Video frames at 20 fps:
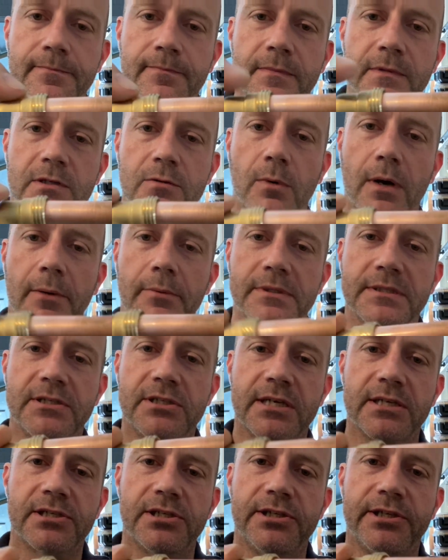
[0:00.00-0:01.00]
So what I would
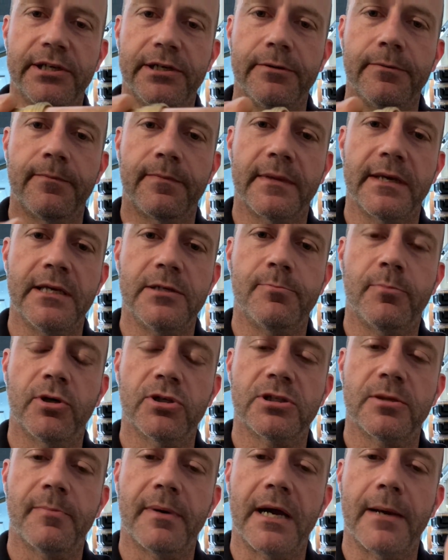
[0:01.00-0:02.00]
suggest you do is push
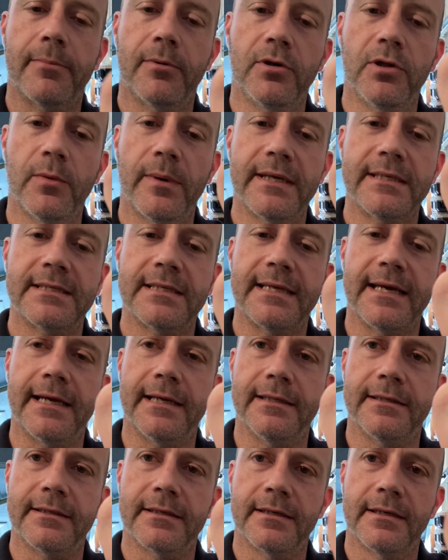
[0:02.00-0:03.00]
the pipe all the way to the
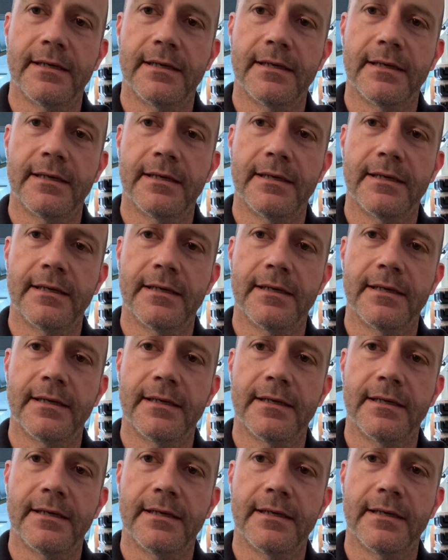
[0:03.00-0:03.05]
end,